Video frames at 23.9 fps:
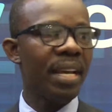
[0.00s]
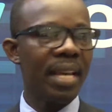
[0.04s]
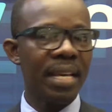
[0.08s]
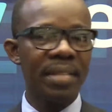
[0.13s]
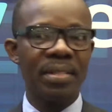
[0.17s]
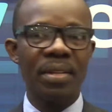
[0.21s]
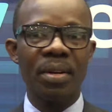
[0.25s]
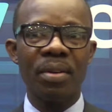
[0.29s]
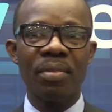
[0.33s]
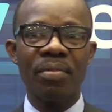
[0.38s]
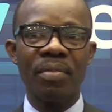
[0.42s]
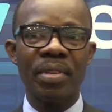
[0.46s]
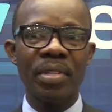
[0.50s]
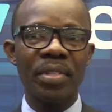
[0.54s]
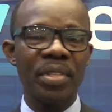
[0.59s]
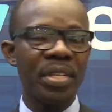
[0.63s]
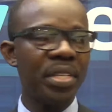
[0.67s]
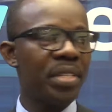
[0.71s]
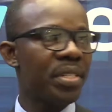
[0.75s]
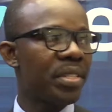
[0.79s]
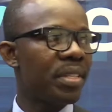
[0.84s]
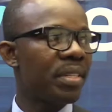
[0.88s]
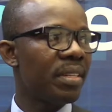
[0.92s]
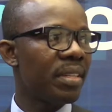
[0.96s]
It's a
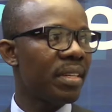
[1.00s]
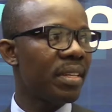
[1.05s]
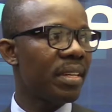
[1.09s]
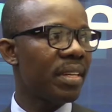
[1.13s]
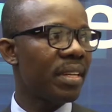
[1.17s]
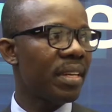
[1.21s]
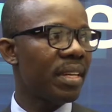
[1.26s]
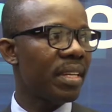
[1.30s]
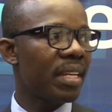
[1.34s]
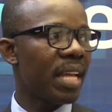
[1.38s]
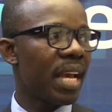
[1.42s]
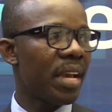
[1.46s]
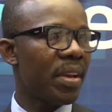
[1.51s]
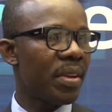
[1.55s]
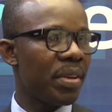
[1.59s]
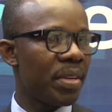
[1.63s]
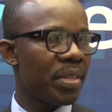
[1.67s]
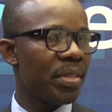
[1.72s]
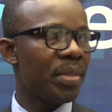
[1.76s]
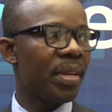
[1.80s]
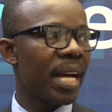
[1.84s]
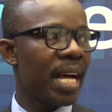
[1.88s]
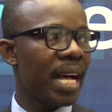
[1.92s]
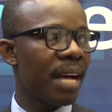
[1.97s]
conversation that you
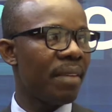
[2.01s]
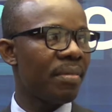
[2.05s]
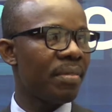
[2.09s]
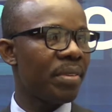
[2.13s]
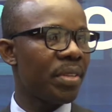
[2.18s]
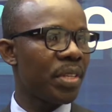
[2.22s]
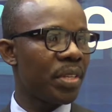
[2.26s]
need to have.